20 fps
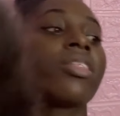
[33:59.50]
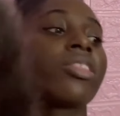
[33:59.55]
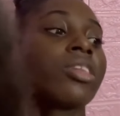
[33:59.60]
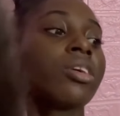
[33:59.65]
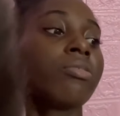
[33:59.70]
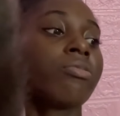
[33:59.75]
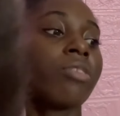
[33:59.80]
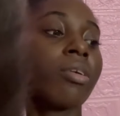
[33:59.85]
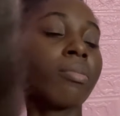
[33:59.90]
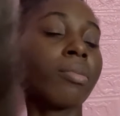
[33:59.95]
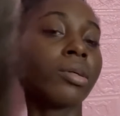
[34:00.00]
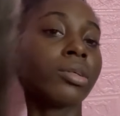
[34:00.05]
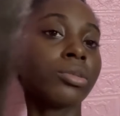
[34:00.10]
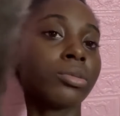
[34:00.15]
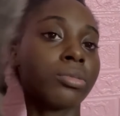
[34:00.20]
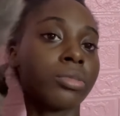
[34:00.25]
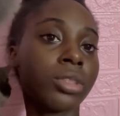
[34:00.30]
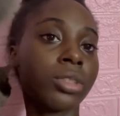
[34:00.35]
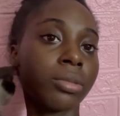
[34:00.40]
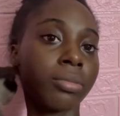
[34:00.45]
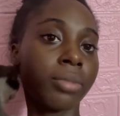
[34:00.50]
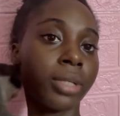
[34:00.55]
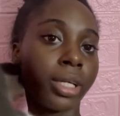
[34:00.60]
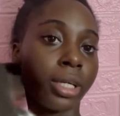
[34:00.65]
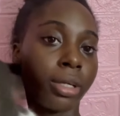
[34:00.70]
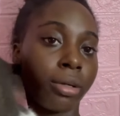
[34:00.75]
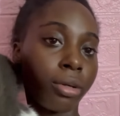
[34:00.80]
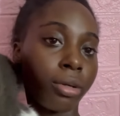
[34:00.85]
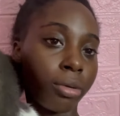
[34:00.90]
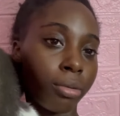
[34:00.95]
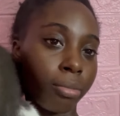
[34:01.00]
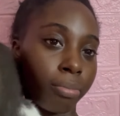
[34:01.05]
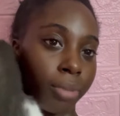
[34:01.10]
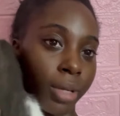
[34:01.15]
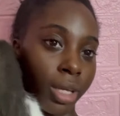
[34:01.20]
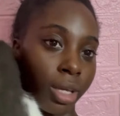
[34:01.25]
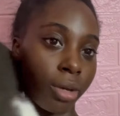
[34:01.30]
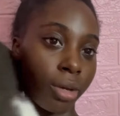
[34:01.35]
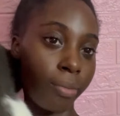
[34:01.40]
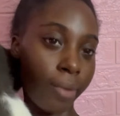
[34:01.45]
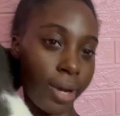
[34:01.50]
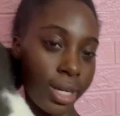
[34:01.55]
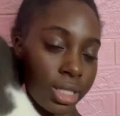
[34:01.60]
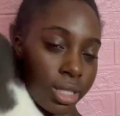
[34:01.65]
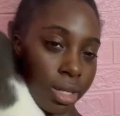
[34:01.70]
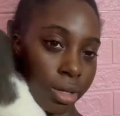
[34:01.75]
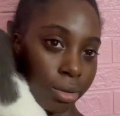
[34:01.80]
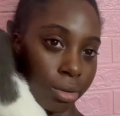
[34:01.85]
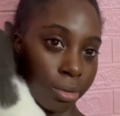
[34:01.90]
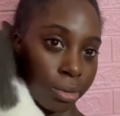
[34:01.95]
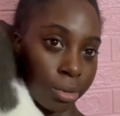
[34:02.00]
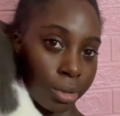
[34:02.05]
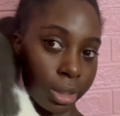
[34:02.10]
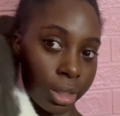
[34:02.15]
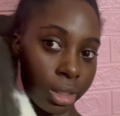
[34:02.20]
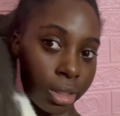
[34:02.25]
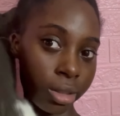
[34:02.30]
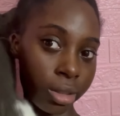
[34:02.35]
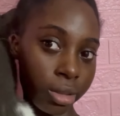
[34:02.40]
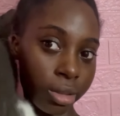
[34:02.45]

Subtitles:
theme for my room to be pink, white, and gold.